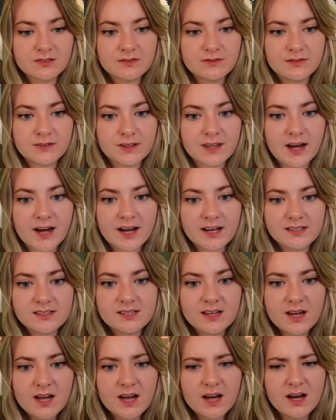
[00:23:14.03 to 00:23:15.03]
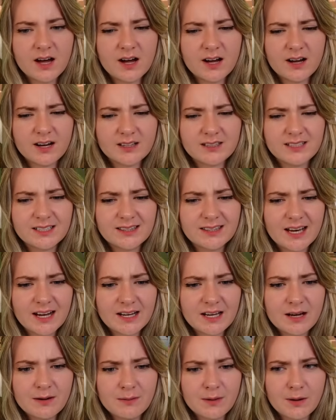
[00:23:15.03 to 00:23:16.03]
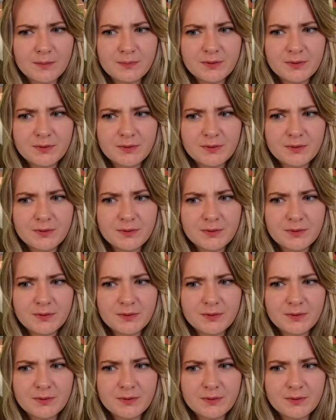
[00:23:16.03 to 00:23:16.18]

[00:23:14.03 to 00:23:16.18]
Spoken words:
for that. Did that come up